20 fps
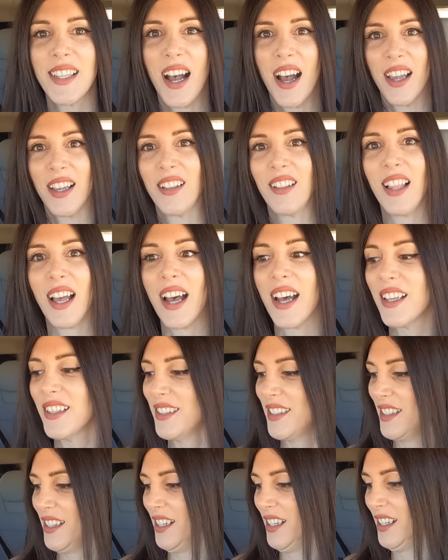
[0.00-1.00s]
high
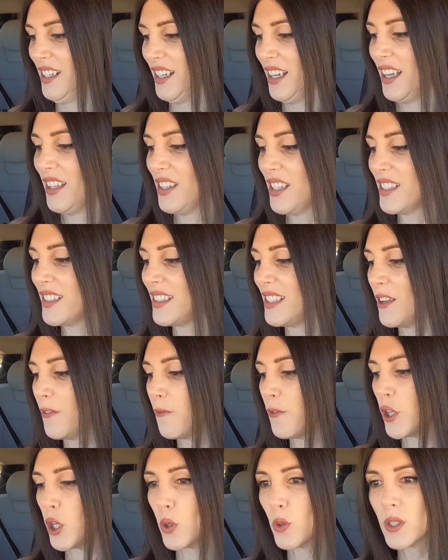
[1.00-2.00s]
class. And this
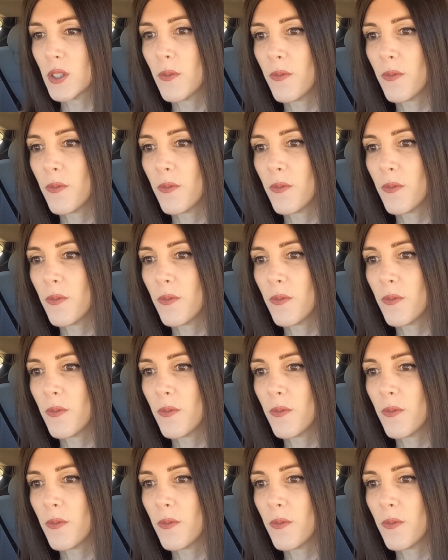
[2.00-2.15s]
diffuse